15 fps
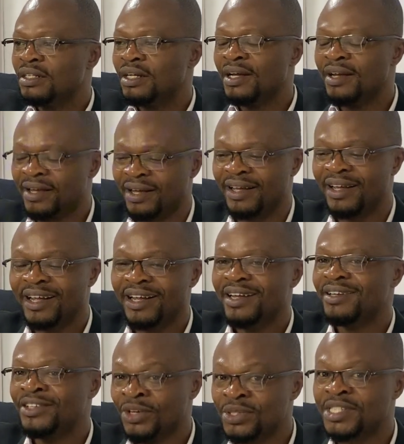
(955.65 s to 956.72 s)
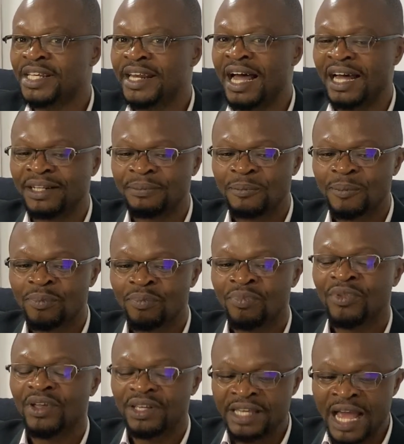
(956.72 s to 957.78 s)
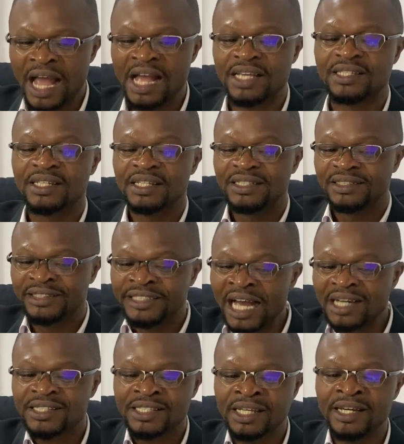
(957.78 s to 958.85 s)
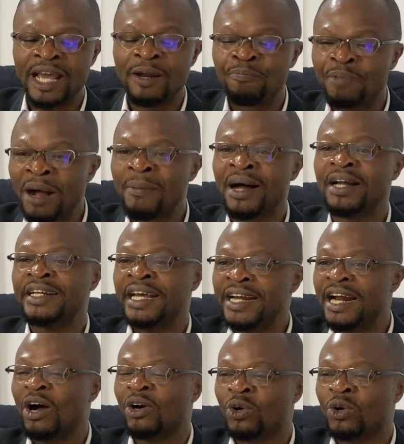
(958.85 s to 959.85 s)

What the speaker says: Do you see that? Yes, Jackson and Palmer, they now